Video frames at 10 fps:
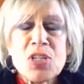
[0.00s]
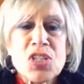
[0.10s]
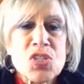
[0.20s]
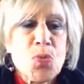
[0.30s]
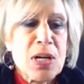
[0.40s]

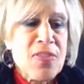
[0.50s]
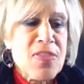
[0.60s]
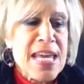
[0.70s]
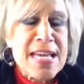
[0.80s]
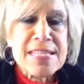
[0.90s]
which is one of
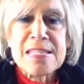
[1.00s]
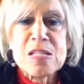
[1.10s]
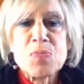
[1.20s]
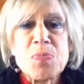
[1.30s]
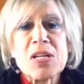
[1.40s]
the
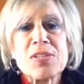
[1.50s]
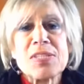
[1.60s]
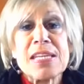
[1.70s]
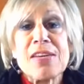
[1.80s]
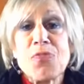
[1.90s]
S's,
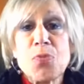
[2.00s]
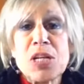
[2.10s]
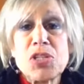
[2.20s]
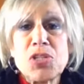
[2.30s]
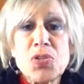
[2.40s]
because if
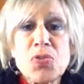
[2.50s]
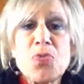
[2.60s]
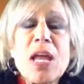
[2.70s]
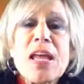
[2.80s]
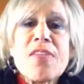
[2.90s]
we
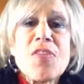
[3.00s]
do,